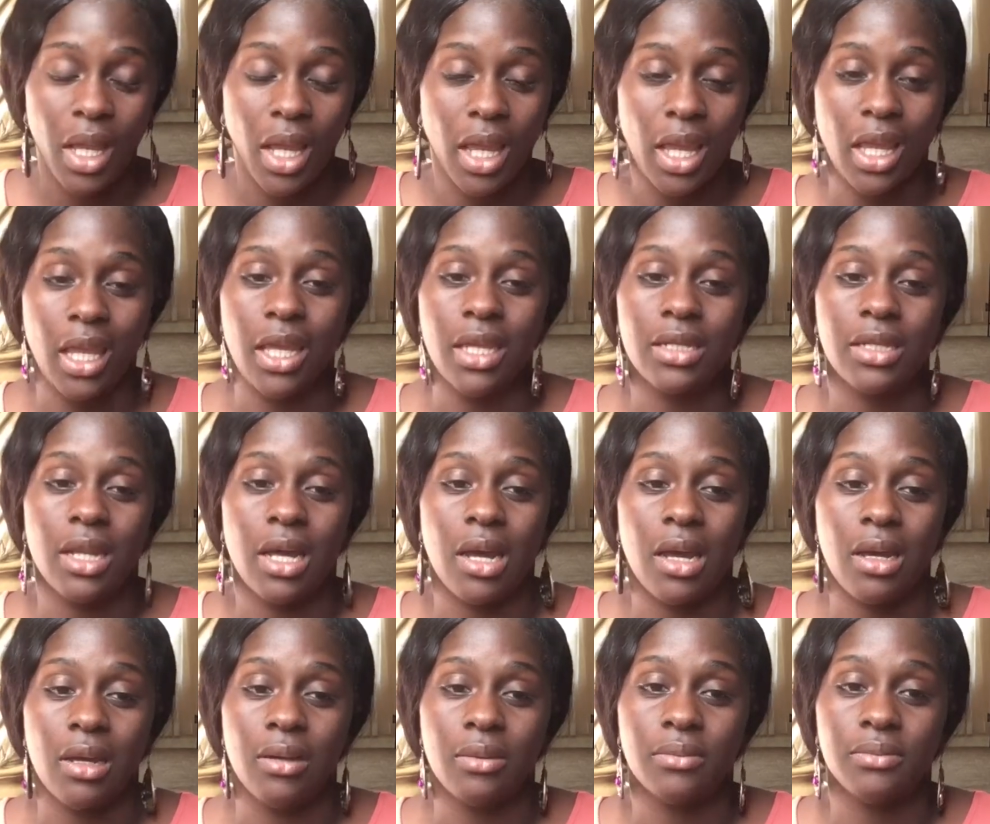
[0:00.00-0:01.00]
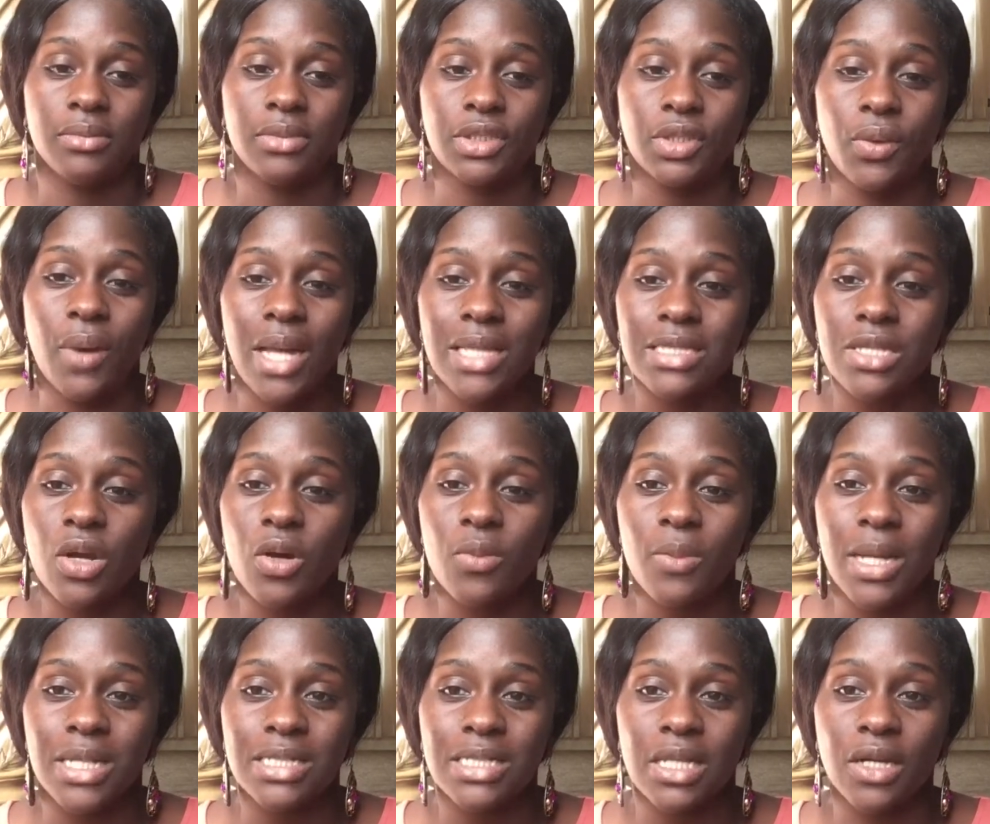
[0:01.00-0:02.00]
And so I told
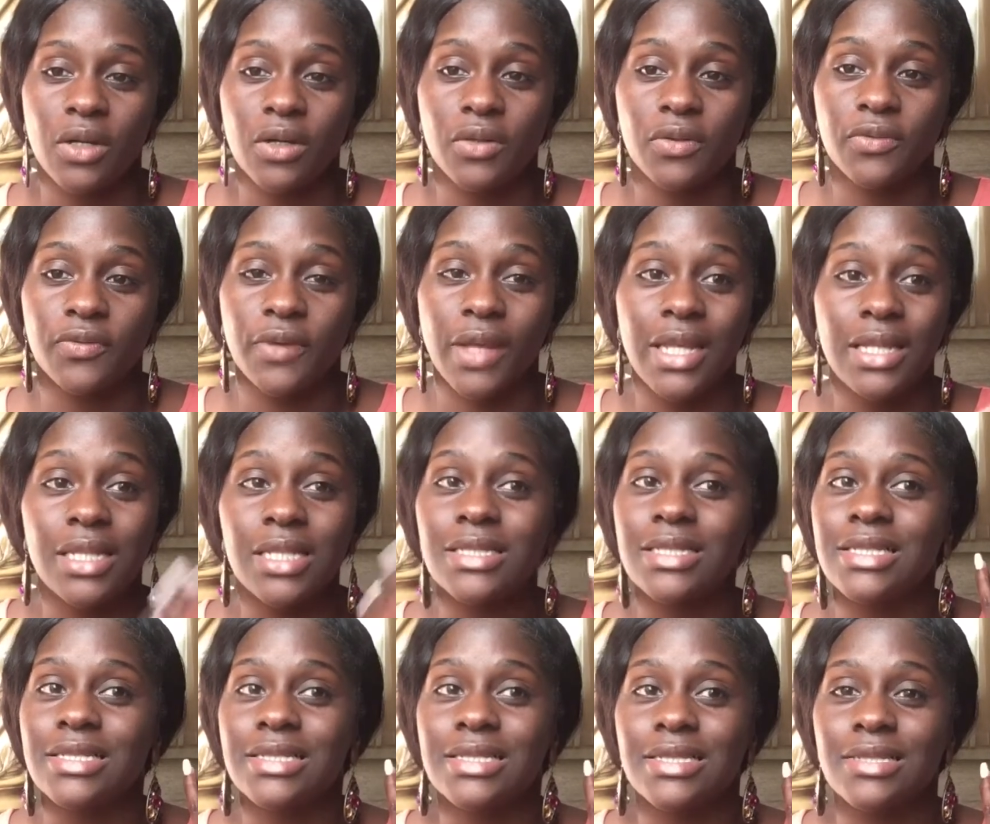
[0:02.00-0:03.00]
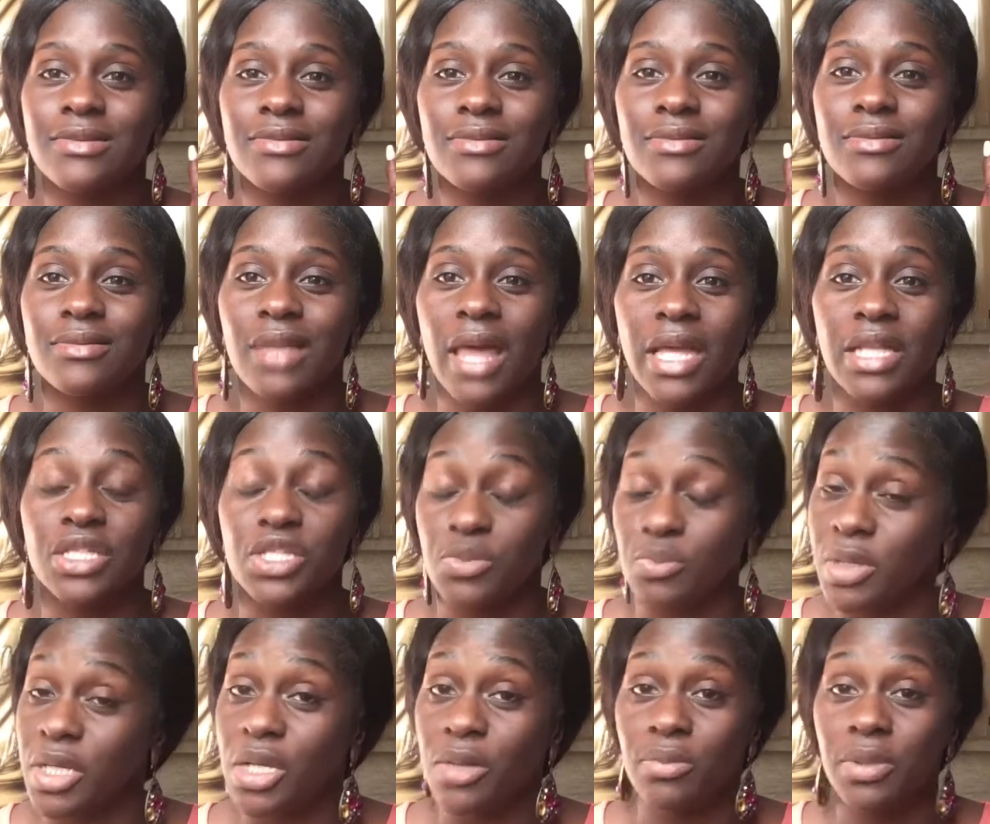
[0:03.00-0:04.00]
myself, and this is, like, to
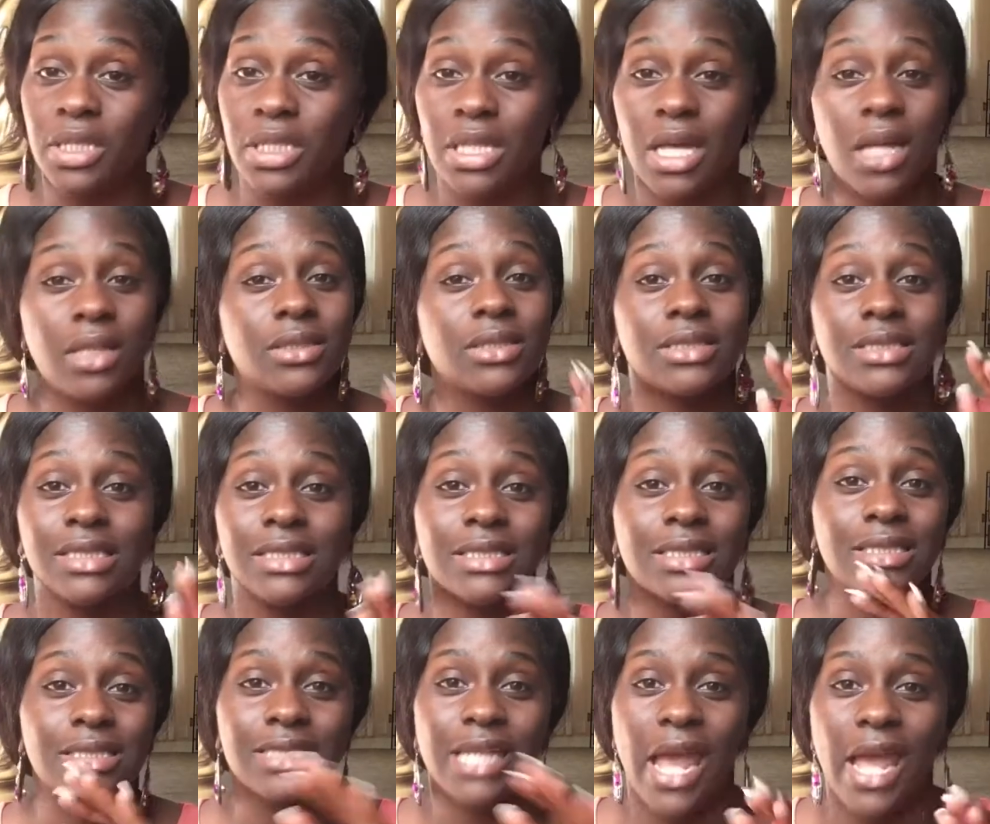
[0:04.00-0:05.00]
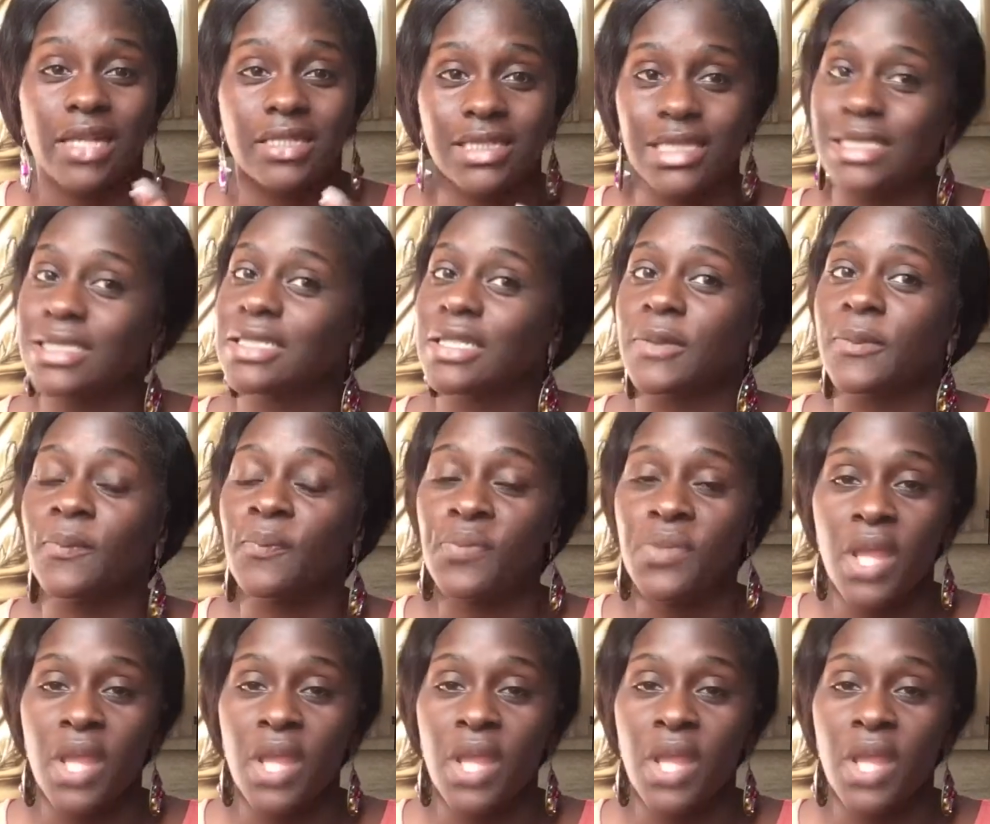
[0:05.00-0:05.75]
be completely honest, this is tax season.